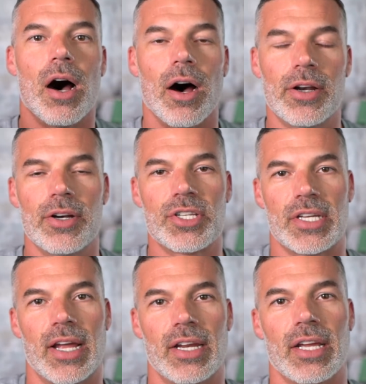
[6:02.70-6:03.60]

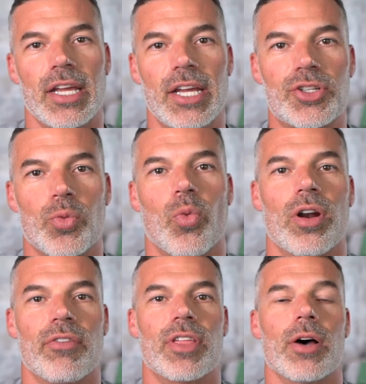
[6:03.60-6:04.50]
Understanding each
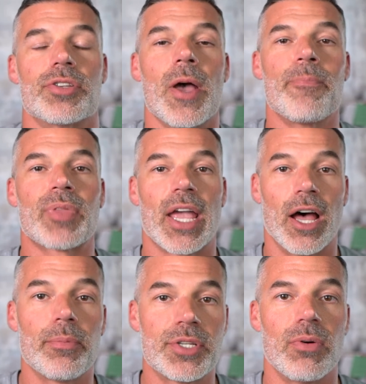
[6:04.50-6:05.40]
one of those
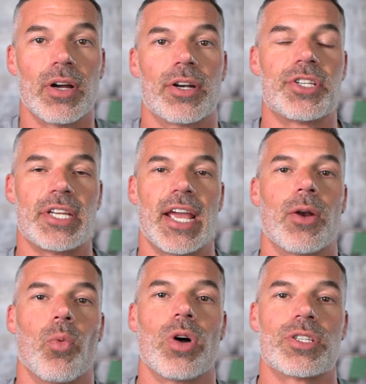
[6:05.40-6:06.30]
helps you
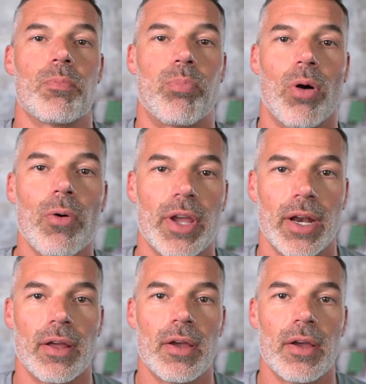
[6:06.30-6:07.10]
understand what's broken,